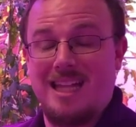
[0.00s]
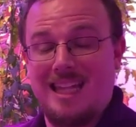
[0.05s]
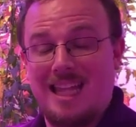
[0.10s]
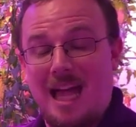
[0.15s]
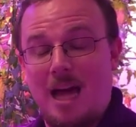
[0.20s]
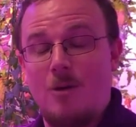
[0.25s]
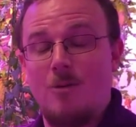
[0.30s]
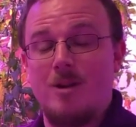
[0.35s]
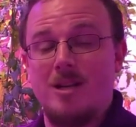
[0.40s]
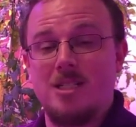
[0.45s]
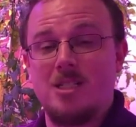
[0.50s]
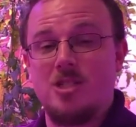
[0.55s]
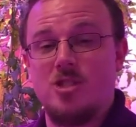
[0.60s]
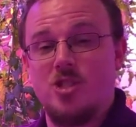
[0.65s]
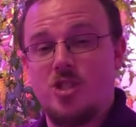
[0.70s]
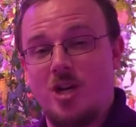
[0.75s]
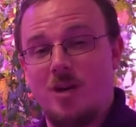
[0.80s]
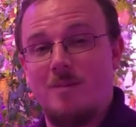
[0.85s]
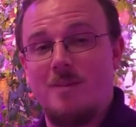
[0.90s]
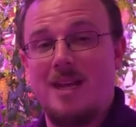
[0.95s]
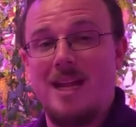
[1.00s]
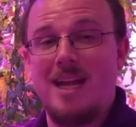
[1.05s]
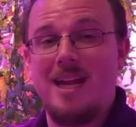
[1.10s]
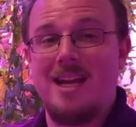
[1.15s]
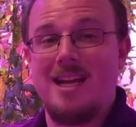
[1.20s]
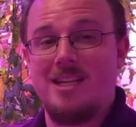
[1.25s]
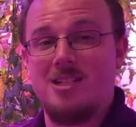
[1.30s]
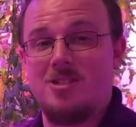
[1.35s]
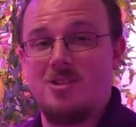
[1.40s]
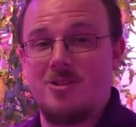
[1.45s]
allow it to germinate
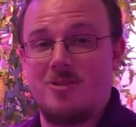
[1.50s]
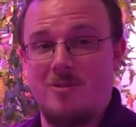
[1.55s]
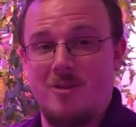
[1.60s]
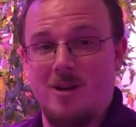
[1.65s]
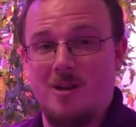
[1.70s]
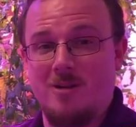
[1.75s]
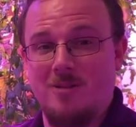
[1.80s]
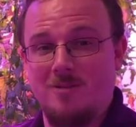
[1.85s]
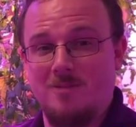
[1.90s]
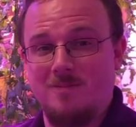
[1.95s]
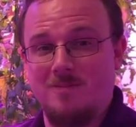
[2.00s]
and to grow.